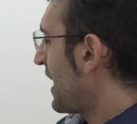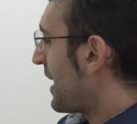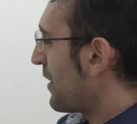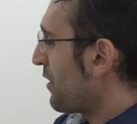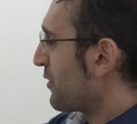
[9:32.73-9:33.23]

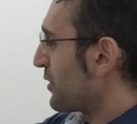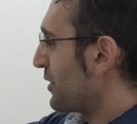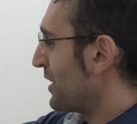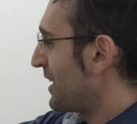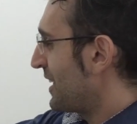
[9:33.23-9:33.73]

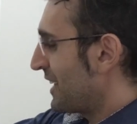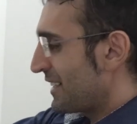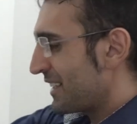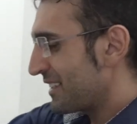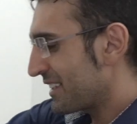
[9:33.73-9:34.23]
However,
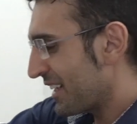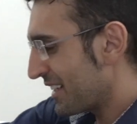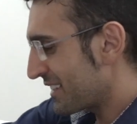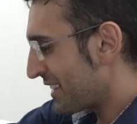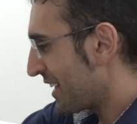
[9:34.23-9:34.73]
these
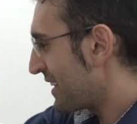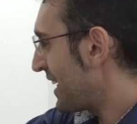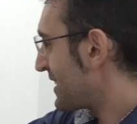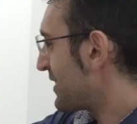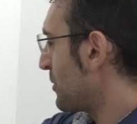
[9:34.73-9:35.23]
guys,
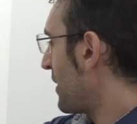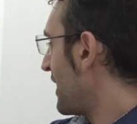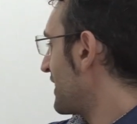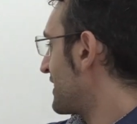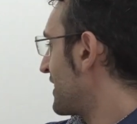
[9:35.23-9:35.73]
they're still
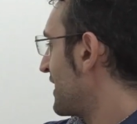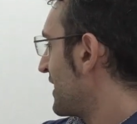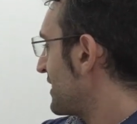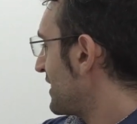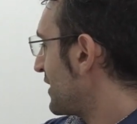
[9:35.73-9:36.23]
behind.
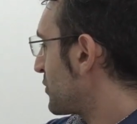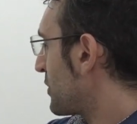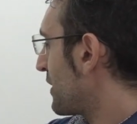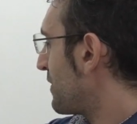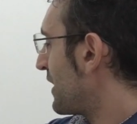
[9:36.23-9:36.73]
So it's
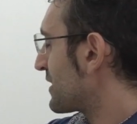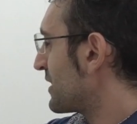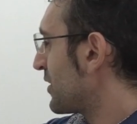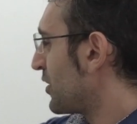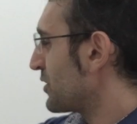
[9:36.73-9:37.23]
twenty
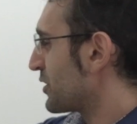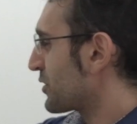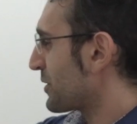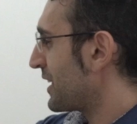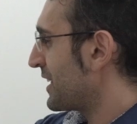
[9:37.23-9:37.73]
thousand on the
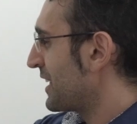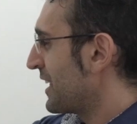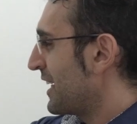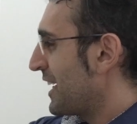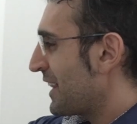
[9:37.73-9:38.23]
screen.
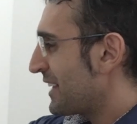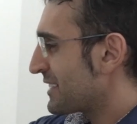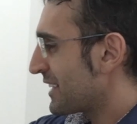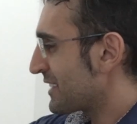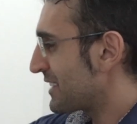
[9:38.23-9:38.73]
These
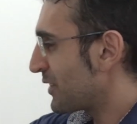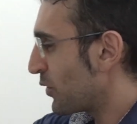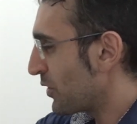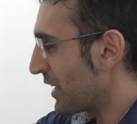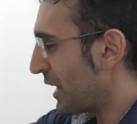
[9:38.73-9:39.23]
guys are still
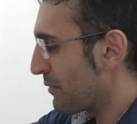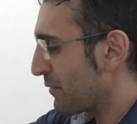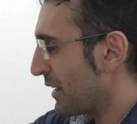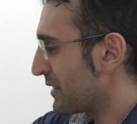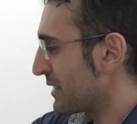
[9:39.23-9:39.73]
on eleven
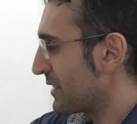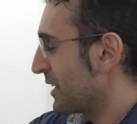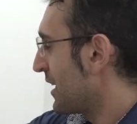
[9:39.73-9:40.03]
thousand.